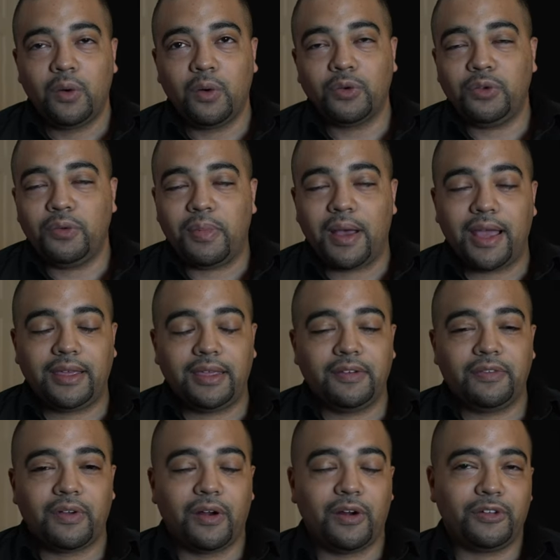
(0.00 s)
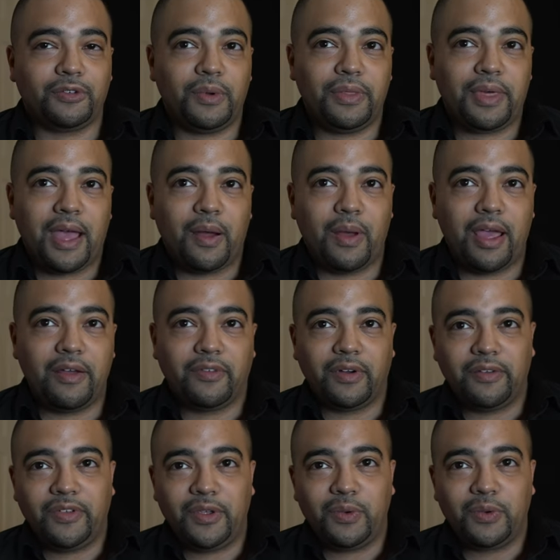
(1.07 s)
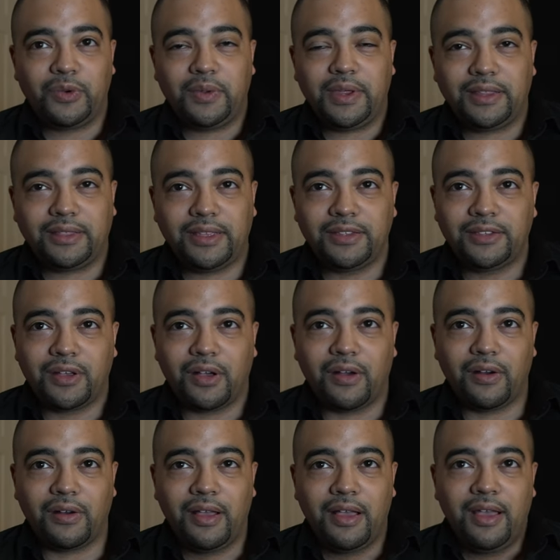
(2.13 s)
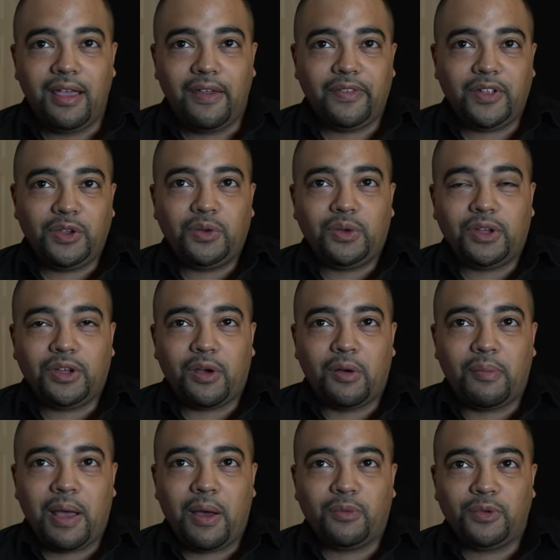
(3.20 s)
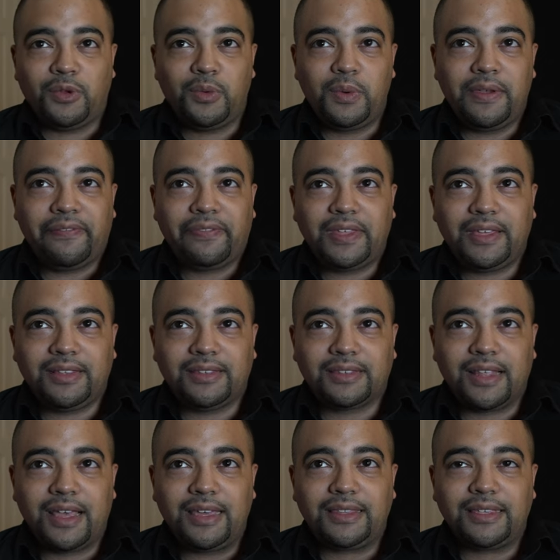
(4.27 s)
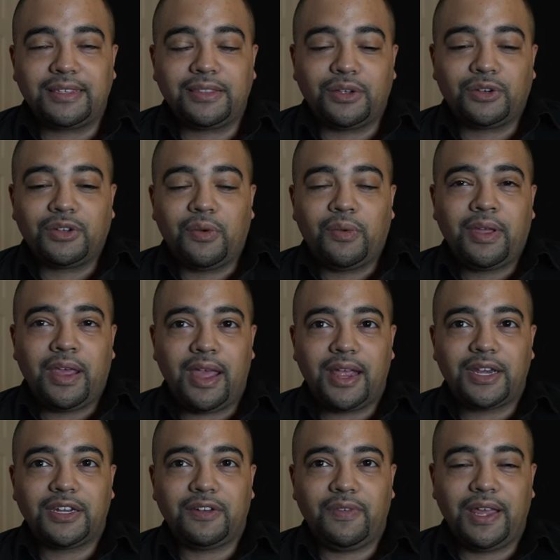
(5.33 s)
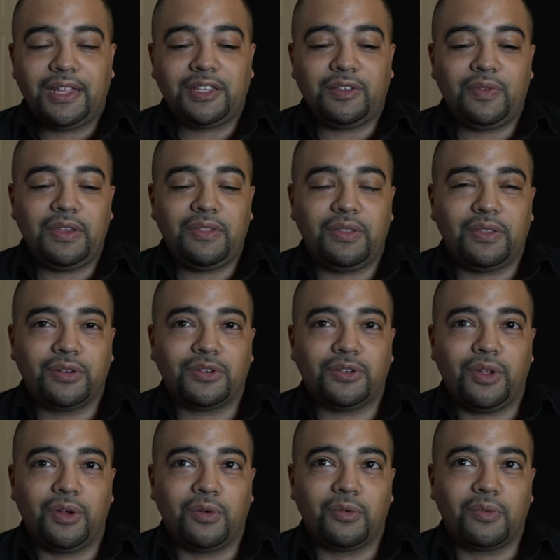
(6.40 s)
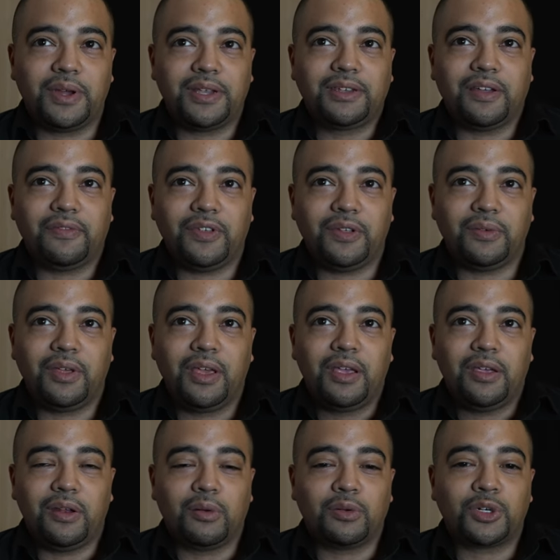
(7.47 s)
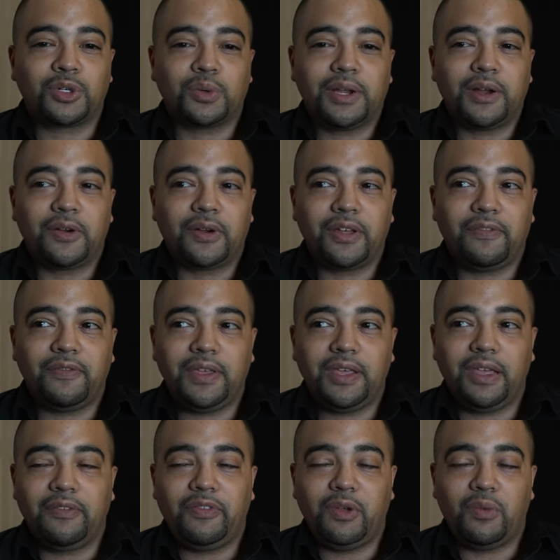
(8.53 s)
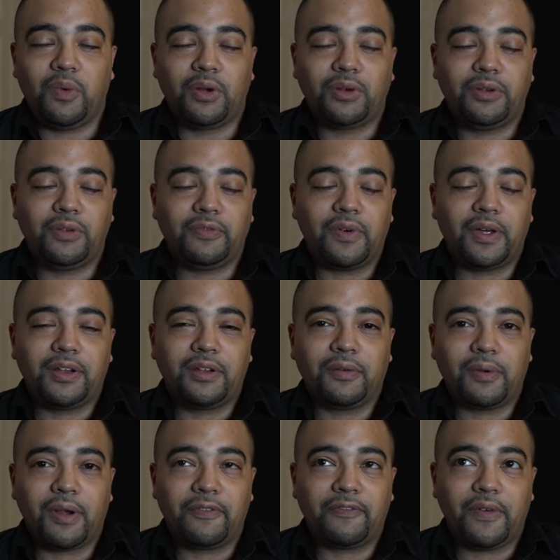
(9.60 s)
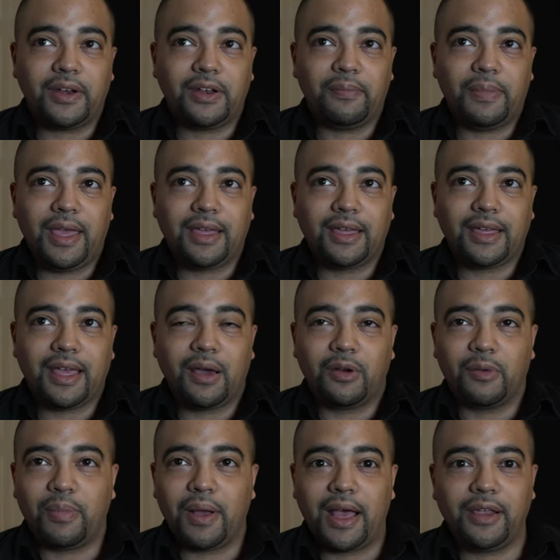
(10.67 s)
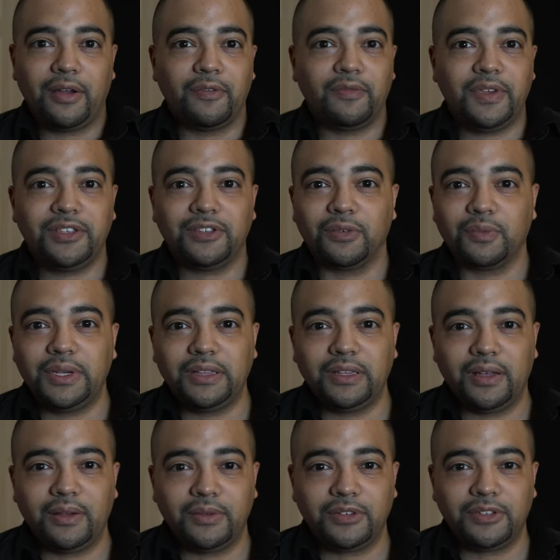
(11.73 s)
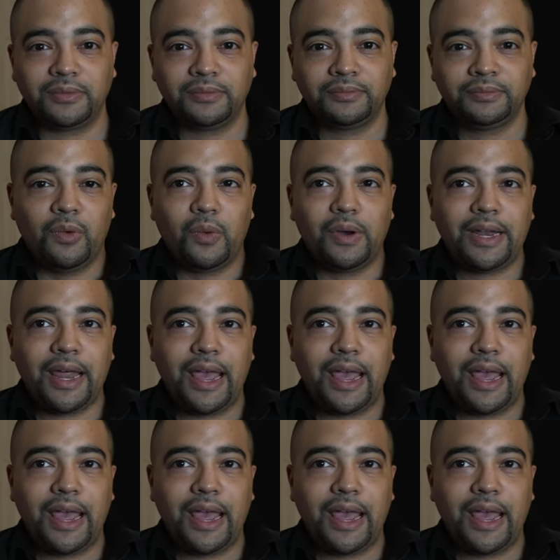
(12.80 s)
or to buy gift cards with. However, if you were to get this card, then you could go about doing things like this, and there's no cash advance fee, then there's no risk of you, you know, triggering a fee if you want to fund a fund a bank account or buy your Visa reloads, what